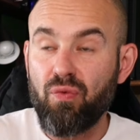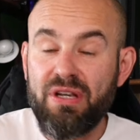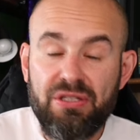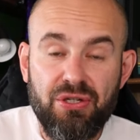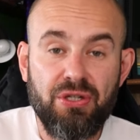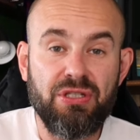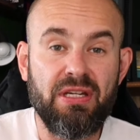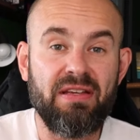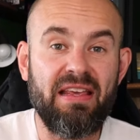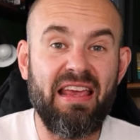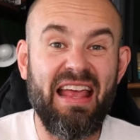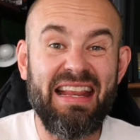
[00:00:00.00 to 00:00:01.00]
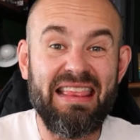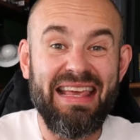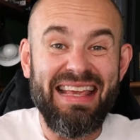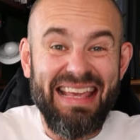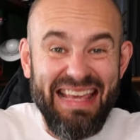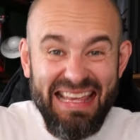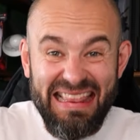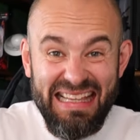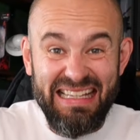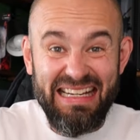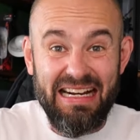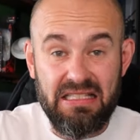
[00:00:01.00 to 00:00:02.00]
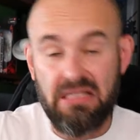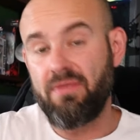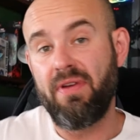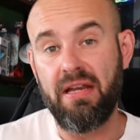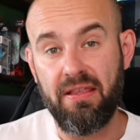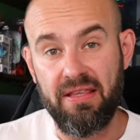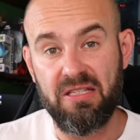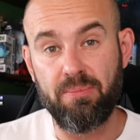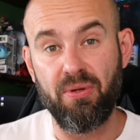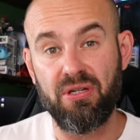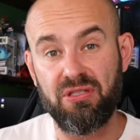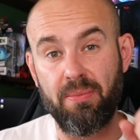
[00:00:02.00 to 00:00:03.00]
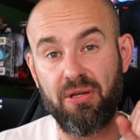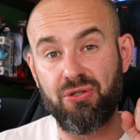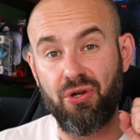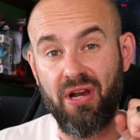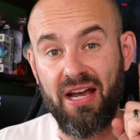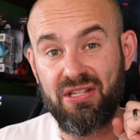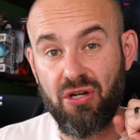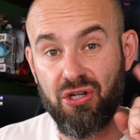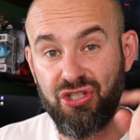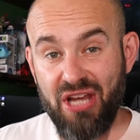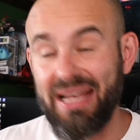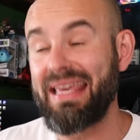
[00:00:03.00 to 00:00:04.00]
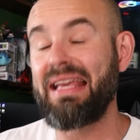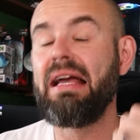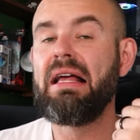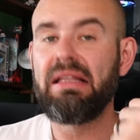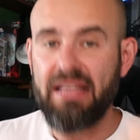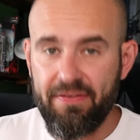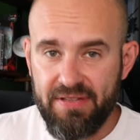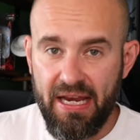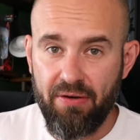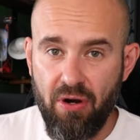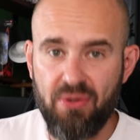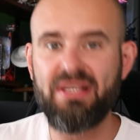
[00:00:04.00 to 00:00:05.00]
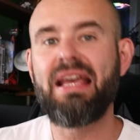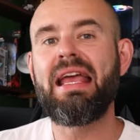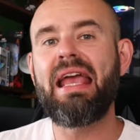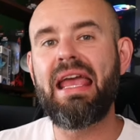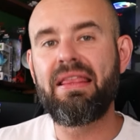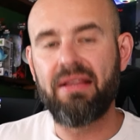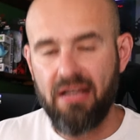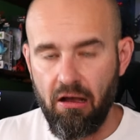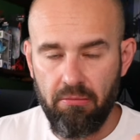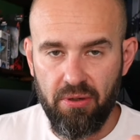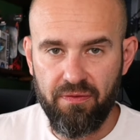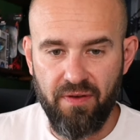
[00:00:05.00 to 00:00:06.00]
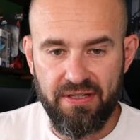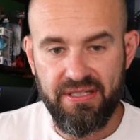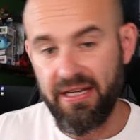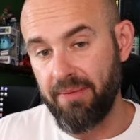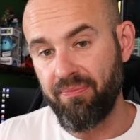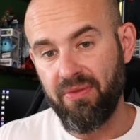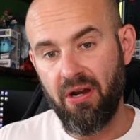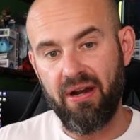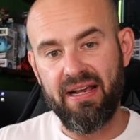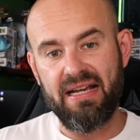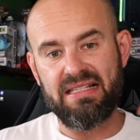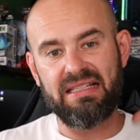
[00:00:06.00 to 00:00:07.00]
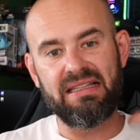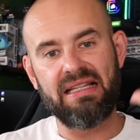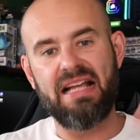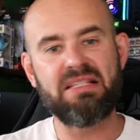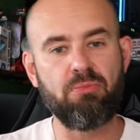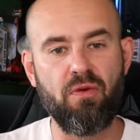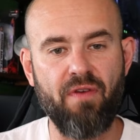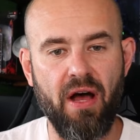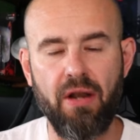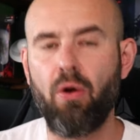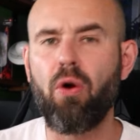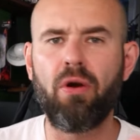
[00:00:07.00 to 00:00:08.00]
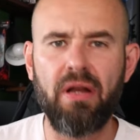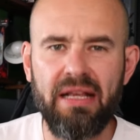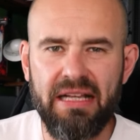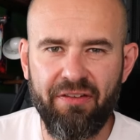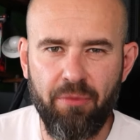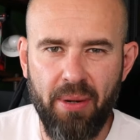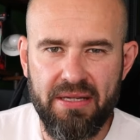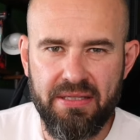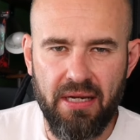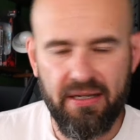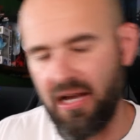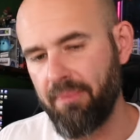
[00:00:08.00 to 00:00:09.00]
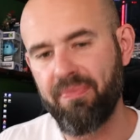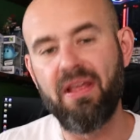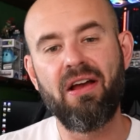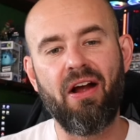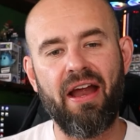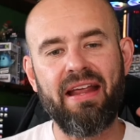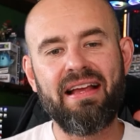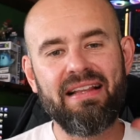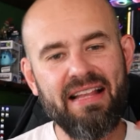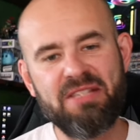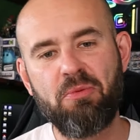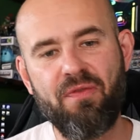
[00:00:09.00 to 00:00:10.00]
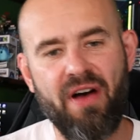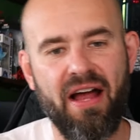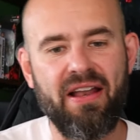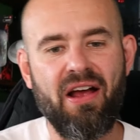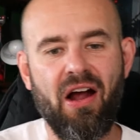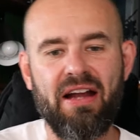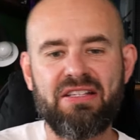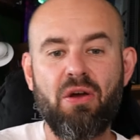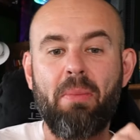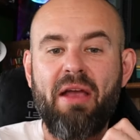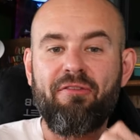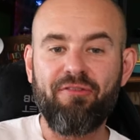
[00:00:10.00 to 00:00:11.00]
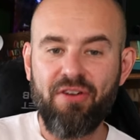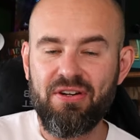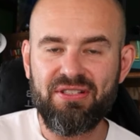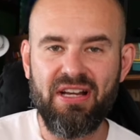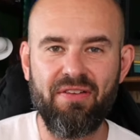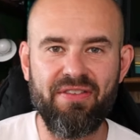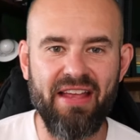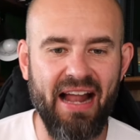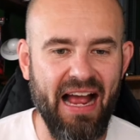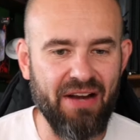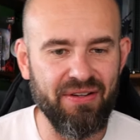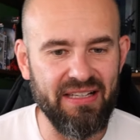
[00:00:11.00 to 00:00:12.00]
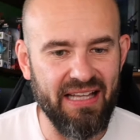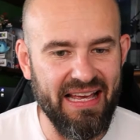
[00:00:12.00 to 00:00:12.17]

research to anything in the guts of any of these books, so make sure you guys are checking Lefteros in the comic book frontier. All right, guys, let's move on, or incoverprice.com. All right, let's move on. All right, so my first cover that I really